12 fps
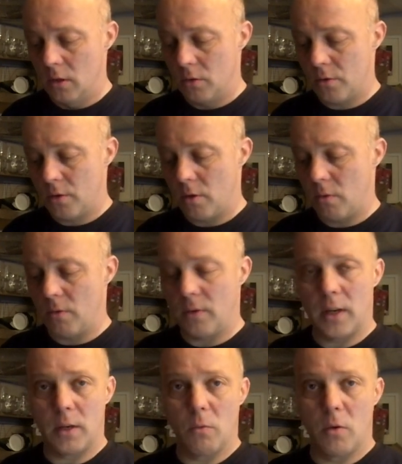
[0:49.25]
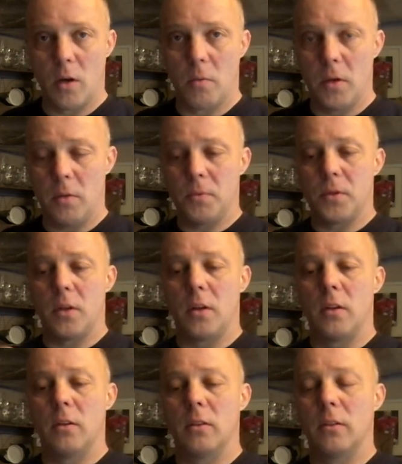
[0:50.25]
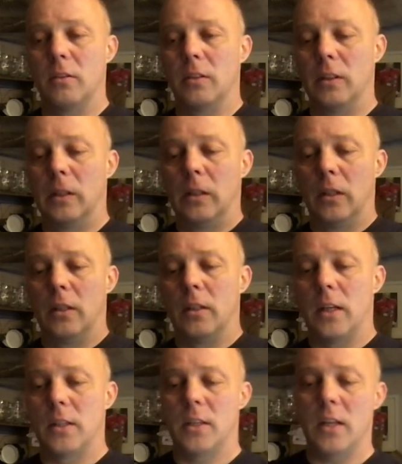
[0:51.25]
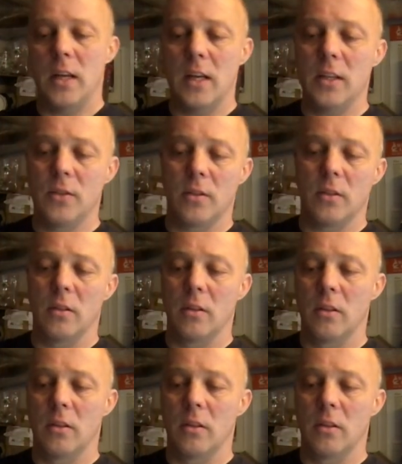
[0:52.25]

So, we've let it warm up. So, nice haze. A